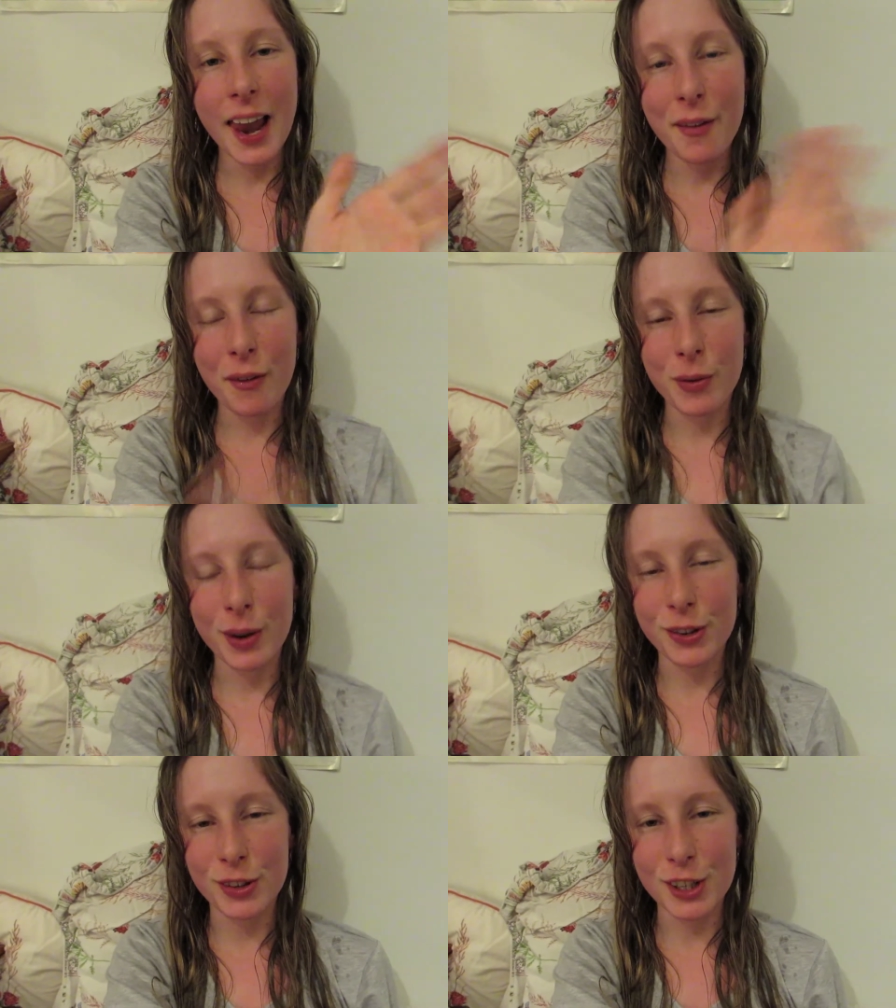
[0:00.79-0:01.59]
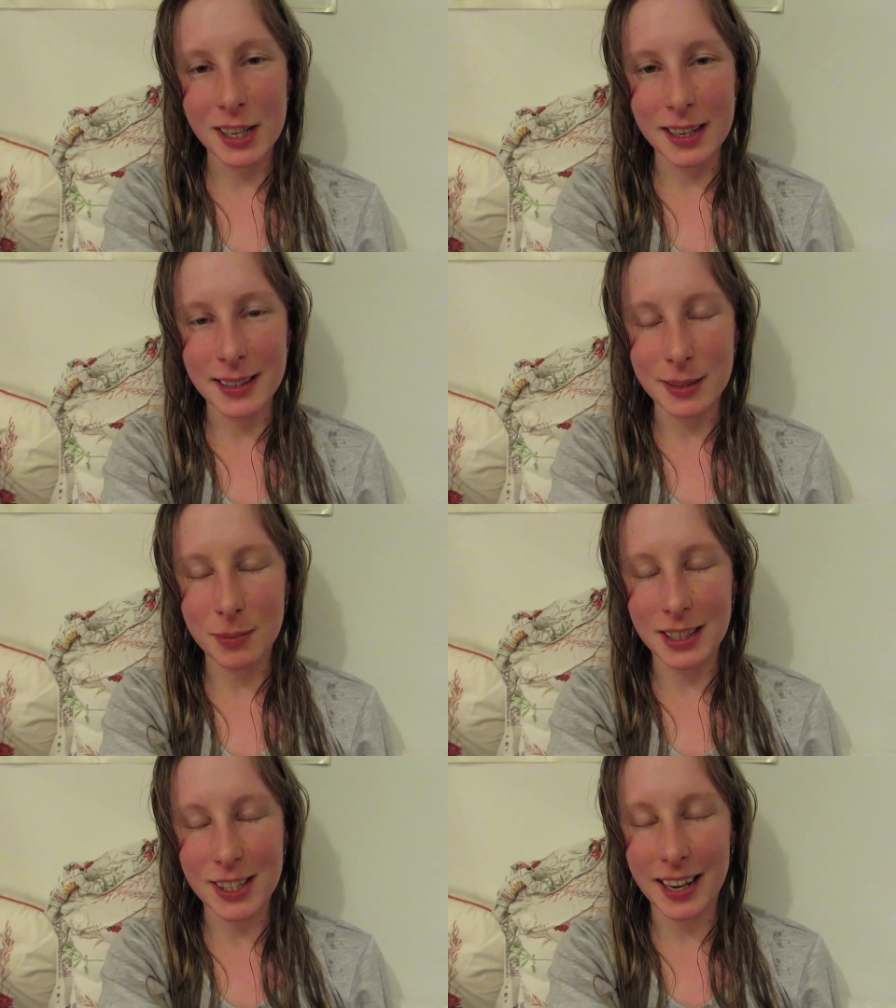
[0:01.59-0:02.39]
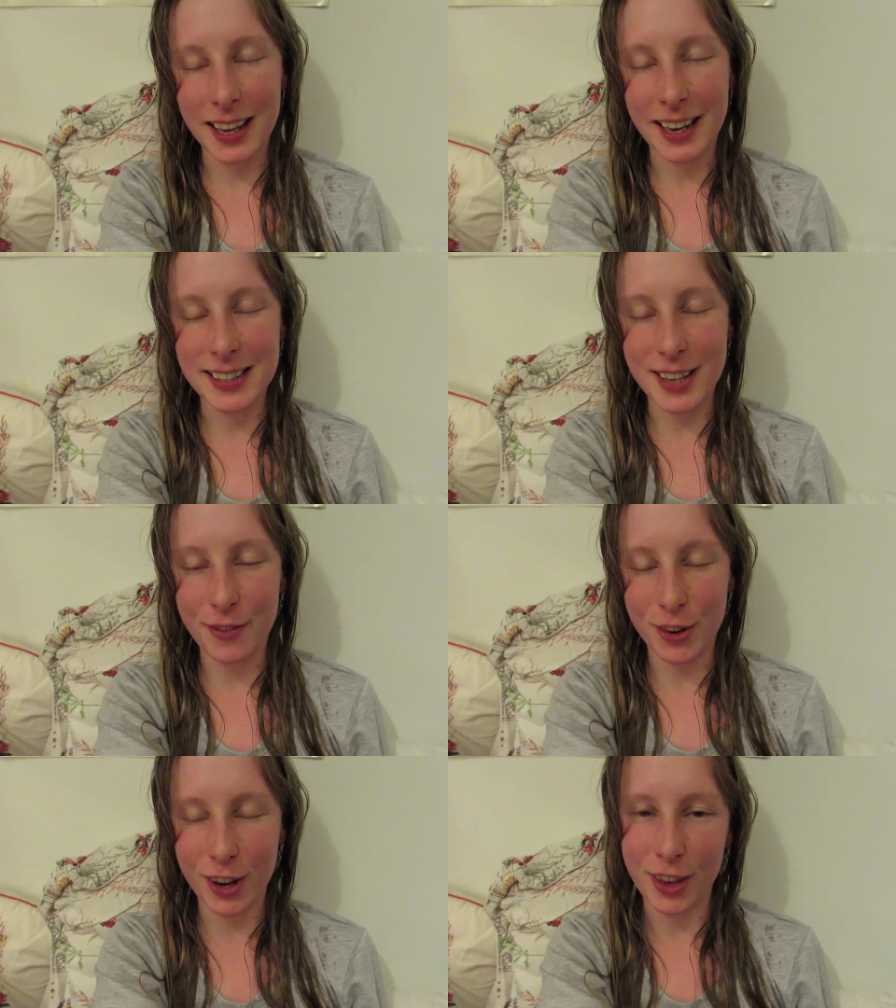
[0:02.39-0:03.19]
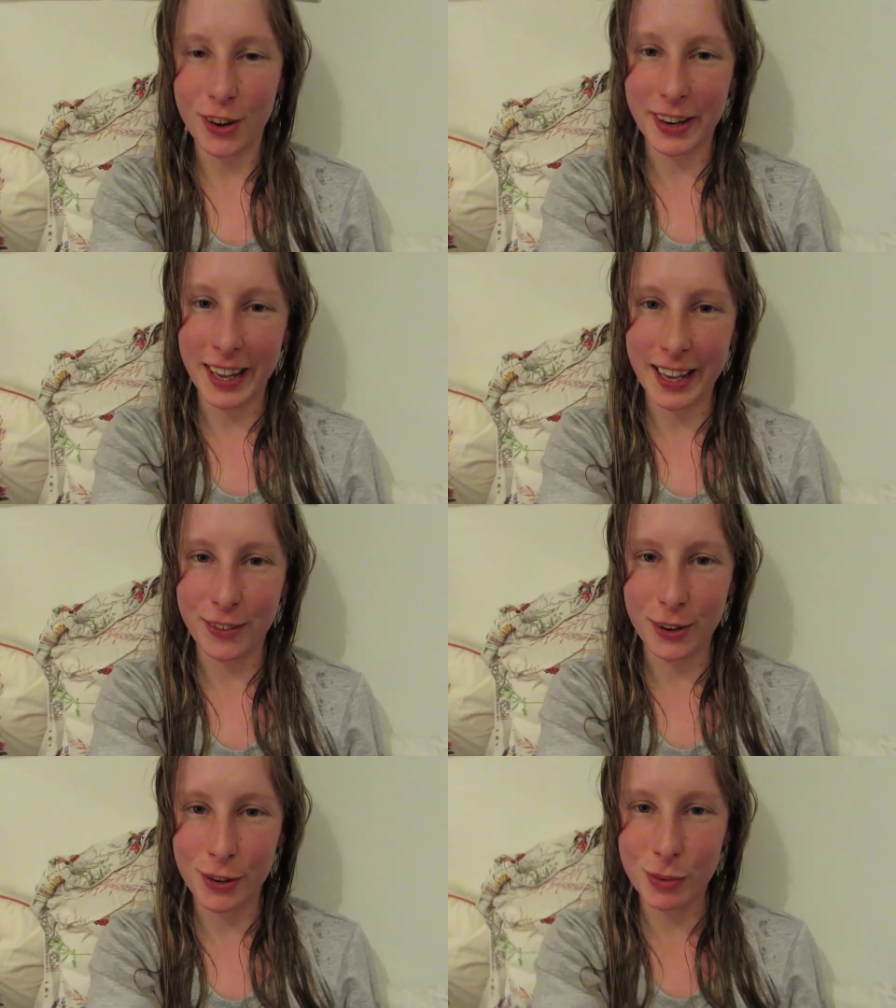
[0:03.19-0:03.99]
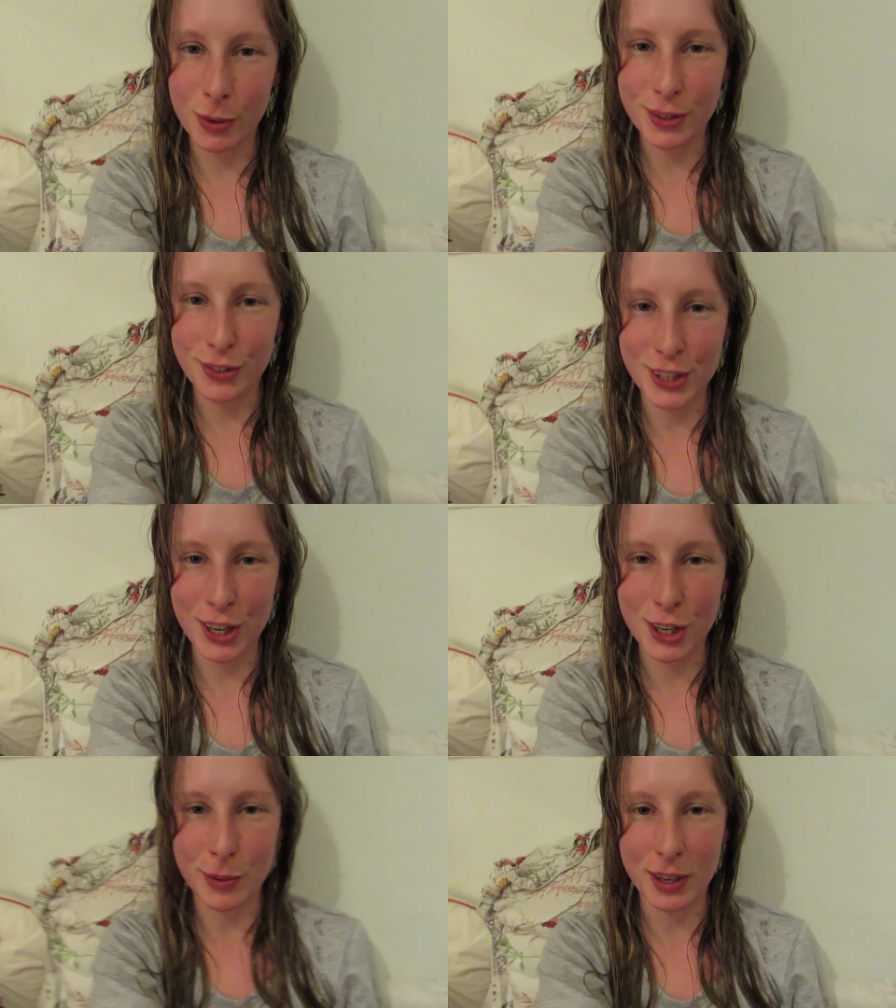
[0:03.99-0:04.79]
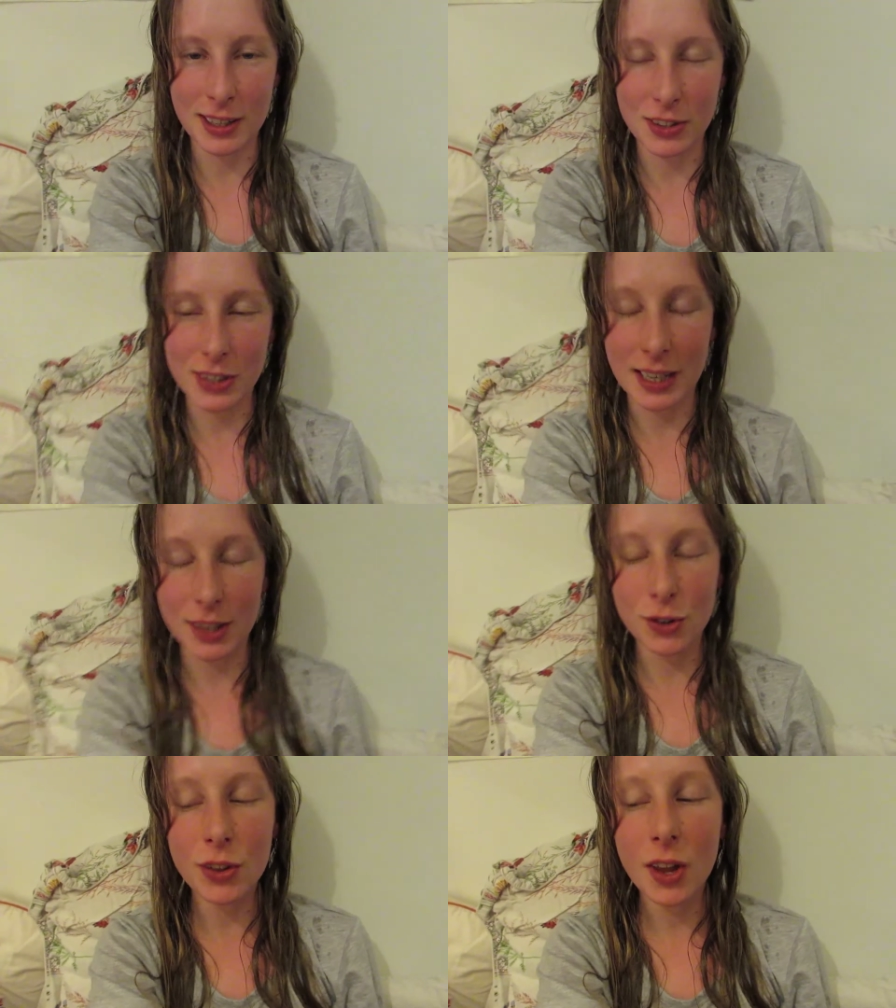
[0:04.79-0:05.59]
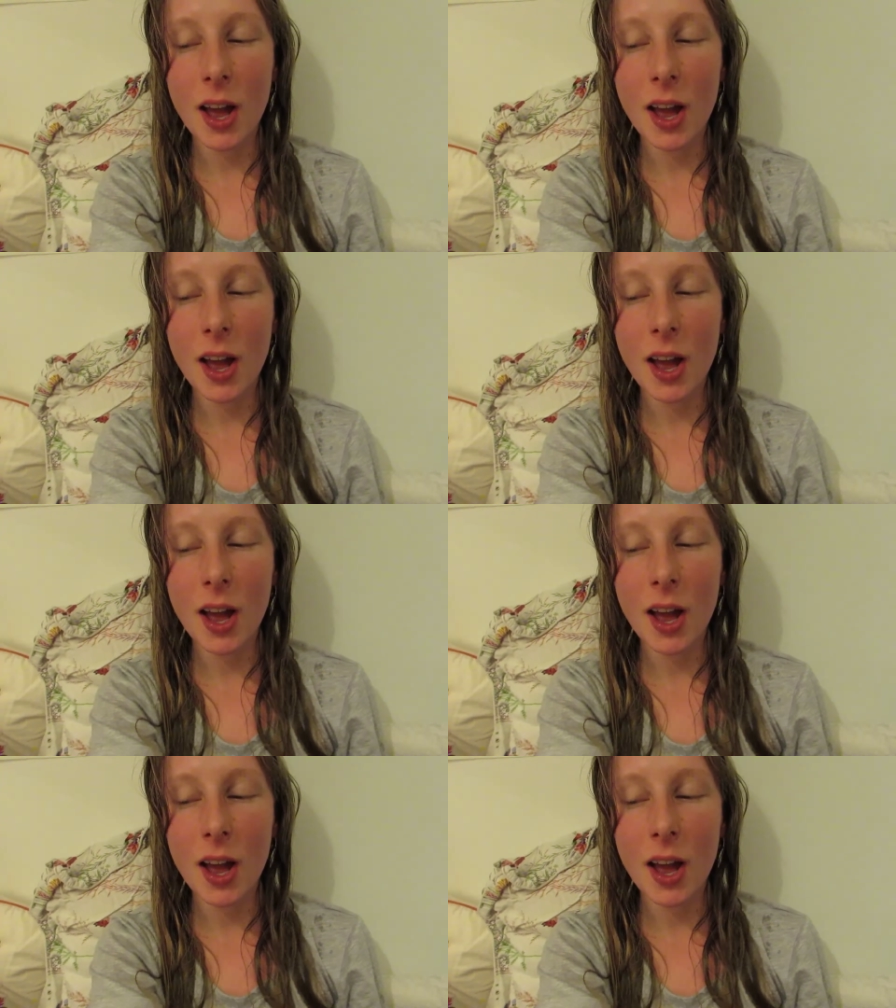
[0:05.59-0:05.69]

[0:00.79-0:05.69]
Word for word: everyone, and Trisha, it's me Jenny, and it's time for another Not Naked video response to Trisha Hershberger's series Naked Truth,